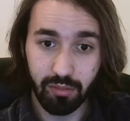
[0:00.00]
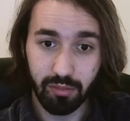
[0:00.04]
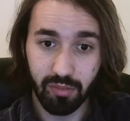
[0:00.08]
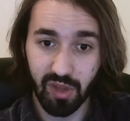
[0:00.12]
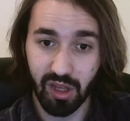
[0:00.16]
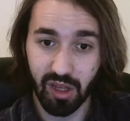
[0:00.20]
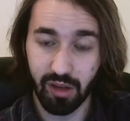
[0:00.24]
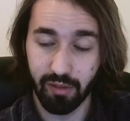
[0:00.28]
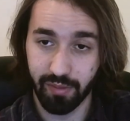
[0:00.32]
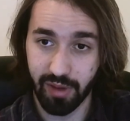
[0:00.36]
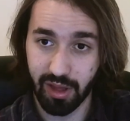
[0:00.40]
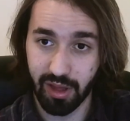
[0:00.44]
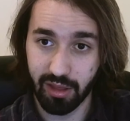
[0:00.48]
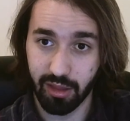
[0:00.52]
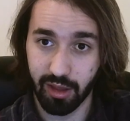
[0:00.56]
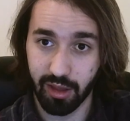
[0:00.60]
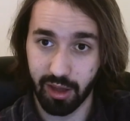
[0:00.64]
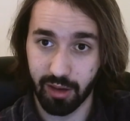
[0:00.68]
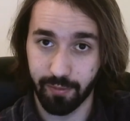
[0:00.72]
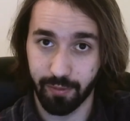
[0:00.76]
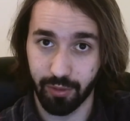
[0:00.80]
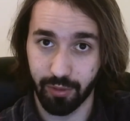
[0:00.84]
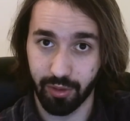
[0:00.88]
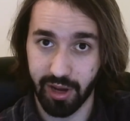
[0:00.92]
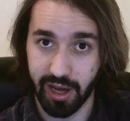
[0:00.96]
That's
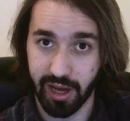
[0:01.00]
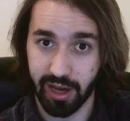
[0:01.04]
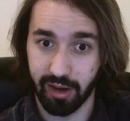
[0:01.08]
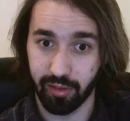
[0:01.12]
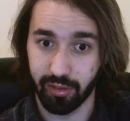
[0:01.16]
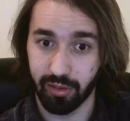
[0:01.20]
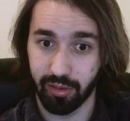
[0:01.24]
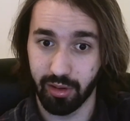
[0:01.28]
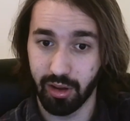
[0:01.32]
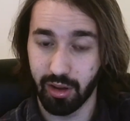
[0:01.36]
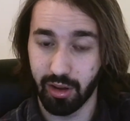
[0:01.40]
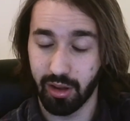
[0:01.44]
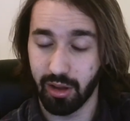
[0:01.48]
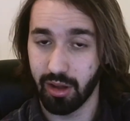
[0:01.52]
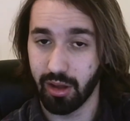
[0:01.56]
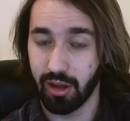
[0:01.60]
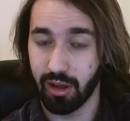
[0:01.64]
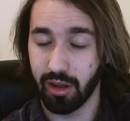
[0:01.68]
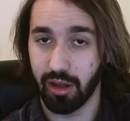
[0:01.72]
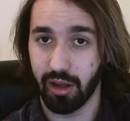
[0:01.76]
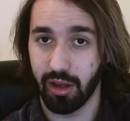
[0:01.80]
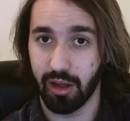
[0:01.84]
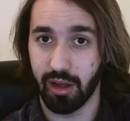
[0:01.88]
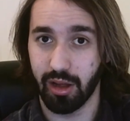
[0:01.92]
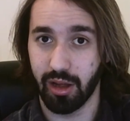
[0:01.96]
it for now.
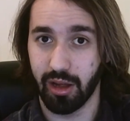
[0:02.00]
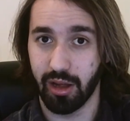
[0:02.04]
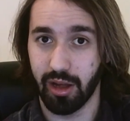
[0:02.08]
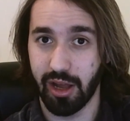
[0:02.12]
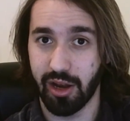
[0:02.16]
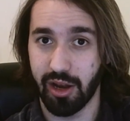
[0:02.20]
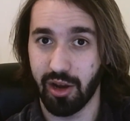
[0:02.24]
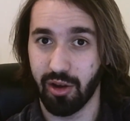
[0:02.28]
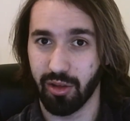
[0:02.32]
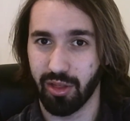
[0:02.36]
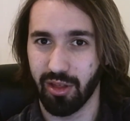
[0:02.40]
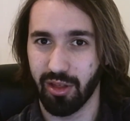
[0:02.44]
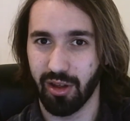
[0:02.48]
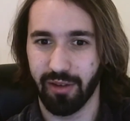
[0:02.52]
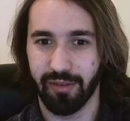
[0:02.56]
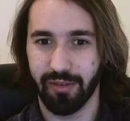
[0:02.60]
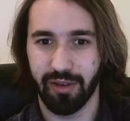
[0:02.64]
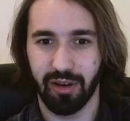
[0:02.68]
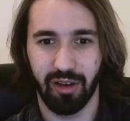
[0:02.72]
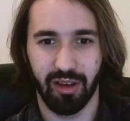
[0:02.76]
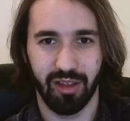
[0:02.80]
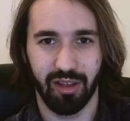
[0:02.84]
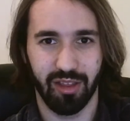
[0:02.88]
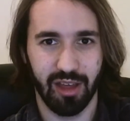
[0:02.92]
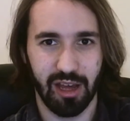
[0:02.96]
I know it's not a
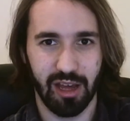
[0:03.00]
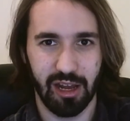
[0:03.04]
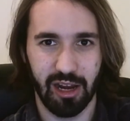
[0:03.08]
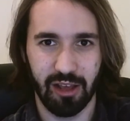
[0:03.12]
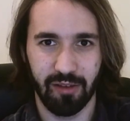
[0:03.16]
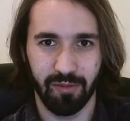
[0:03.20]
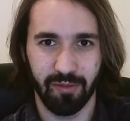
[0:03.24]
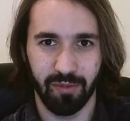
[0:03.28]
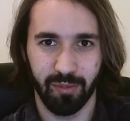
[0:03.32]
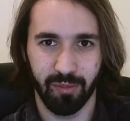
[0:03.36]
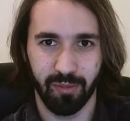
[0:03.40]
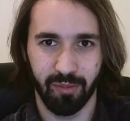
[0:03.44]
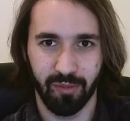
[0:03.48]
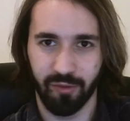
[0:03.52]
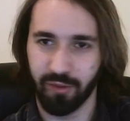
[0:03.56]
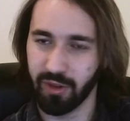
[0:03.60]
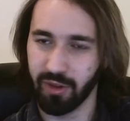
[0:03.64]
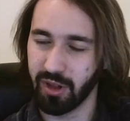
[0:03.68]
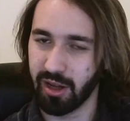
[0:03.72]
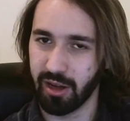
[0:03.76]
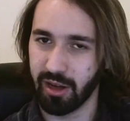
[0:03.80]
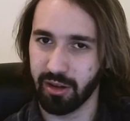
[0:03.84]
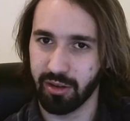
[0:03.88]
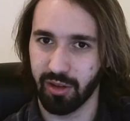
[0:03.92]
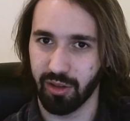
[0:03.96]
very exciting
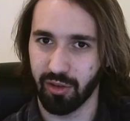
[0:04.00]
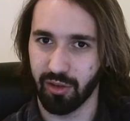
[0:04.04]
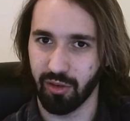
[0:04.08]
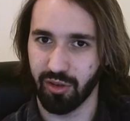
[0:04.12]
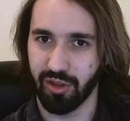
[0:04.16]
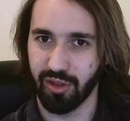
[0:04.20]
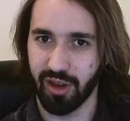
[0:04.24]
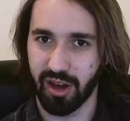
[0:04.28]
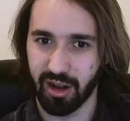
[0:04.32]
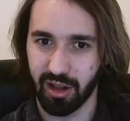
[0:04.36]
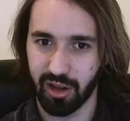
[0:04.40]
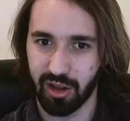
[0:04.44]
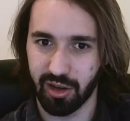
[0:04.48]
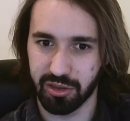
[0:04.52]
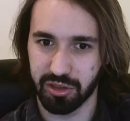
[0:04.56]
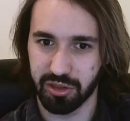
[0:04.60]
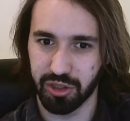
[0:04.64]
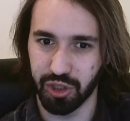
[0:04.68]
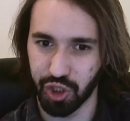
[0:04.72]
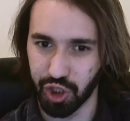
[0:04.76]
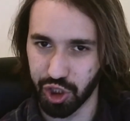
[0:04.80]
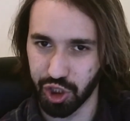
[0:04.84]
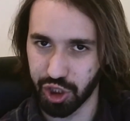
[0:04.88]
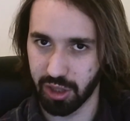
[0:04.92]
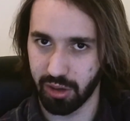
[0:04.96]
vlog because there's not a lot
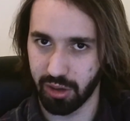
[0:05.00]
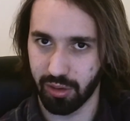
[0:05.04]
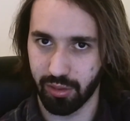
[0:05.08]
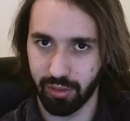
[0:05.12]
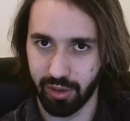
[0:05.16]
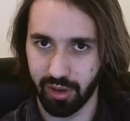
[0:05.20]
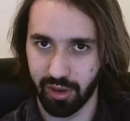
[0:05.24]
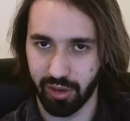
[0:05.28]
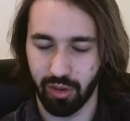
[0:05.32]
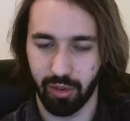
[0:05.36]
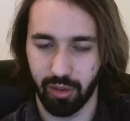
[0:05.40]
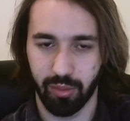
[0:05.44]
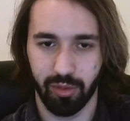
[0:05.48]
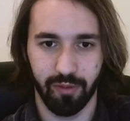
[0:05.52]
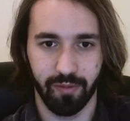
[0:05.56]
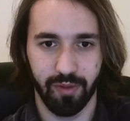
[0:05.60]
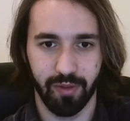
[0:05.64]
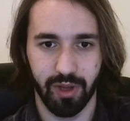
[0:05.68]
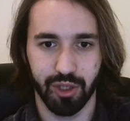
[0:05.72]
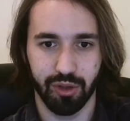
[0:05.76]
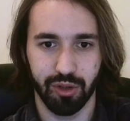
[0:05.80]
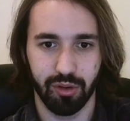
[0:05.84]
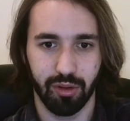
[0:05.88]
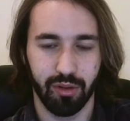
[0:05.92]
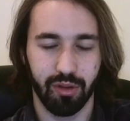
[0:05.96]
to show in terms of
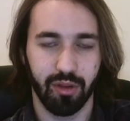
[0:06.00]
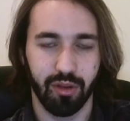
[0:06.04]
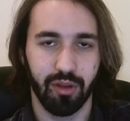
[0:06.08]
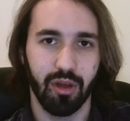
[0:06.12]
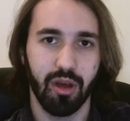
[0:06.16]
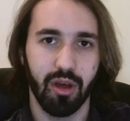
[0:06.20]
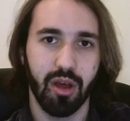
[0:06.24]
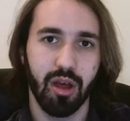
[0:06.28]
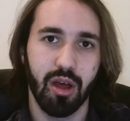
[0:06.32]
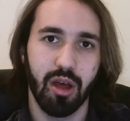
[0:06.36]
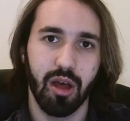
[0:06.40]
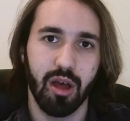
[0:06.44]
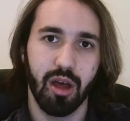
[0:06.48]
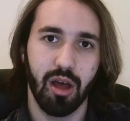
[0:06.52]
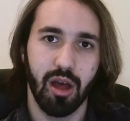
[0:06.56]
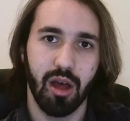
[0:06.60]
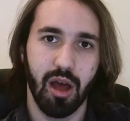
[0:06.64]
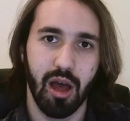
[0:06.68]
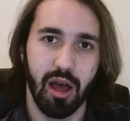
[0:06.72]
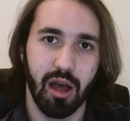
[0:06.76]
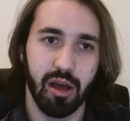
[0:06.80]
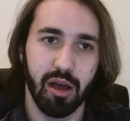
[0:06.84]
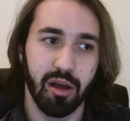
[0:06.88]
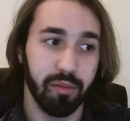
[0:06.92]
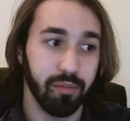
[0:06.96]
visuals,
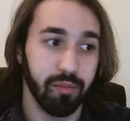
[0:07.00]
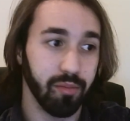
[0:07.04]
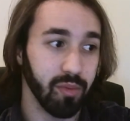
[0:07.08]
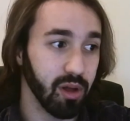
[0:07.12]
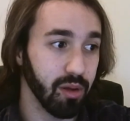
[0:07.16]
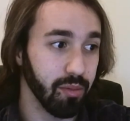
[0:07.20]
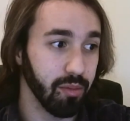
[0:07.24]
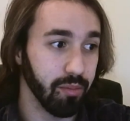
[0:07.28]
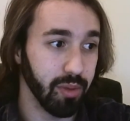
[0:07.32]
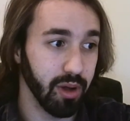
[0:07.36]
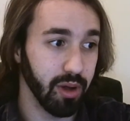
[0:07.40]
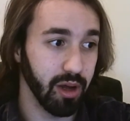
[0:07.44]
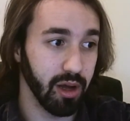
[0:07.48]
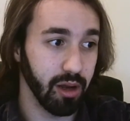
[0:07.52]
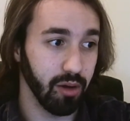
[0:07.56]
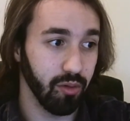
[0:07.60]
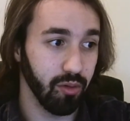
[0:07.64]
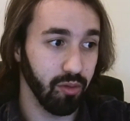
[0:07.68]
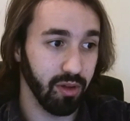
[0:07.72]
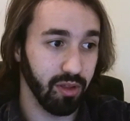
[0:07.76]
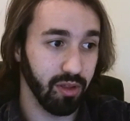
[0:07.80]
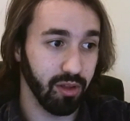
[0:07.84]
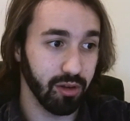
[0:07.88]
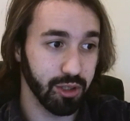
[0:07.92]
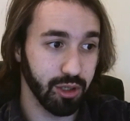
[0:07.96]
but
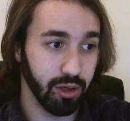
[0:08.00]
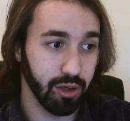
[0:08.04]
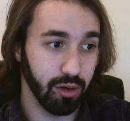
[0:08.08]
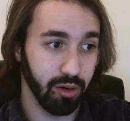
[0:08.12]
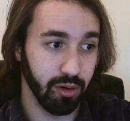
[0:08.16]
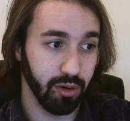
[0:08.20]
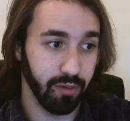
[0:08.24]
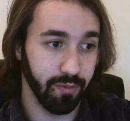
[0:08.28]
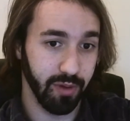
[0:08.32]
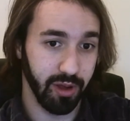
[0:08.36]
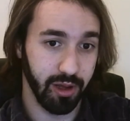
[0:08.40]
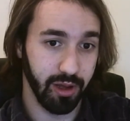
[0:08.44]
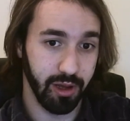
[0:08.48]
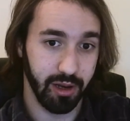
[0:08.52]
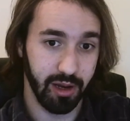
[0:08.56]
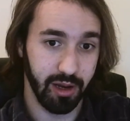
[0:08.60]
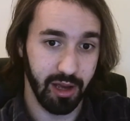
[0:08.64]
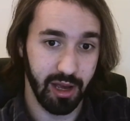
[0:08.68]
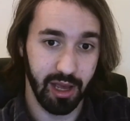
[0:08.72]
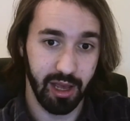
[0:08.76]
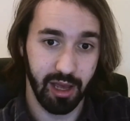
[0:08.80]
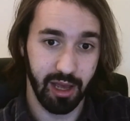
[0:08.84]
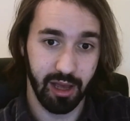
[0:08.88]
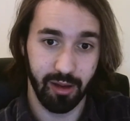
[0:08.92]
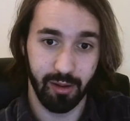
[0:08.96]
rest assured that
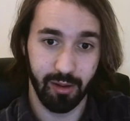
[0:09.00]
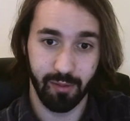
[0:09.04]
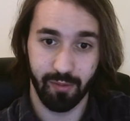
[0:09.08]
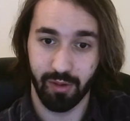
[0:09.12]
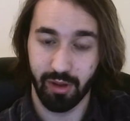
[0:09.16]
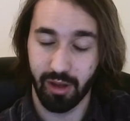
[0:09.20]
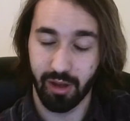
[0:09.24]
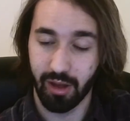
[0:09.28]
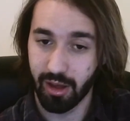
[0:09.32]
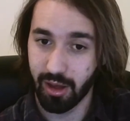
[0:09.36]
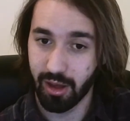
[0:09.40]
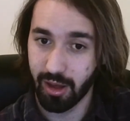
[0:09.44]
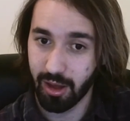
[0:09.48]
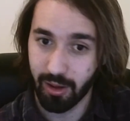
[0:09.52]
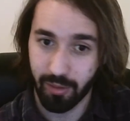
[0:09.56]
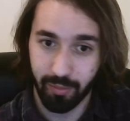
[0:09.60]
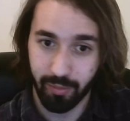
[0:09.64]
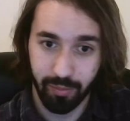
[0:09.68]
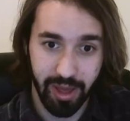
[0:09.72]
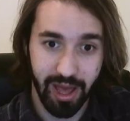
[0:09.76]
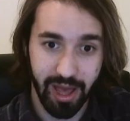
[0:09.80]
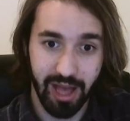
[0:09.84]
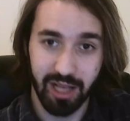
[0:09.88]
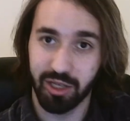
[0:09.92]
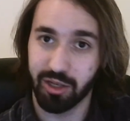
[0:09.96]
I have
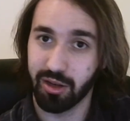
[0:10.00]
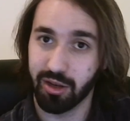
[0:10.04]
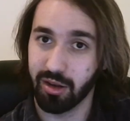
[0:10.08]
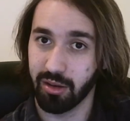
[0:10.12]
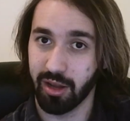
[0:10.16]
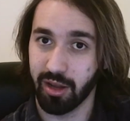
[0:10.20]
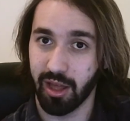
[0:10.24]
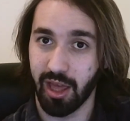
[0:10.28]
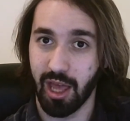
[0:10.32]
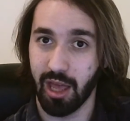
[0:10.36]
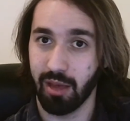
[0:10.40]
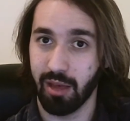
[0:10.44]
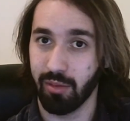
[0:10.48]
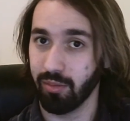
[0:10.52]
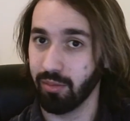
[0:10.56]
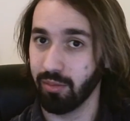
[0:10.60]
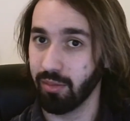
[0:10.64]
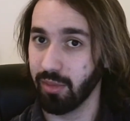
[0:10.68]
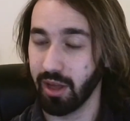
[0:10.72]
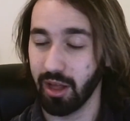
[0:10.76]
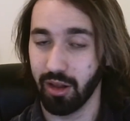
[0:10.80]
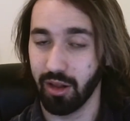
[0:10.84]
patched the game.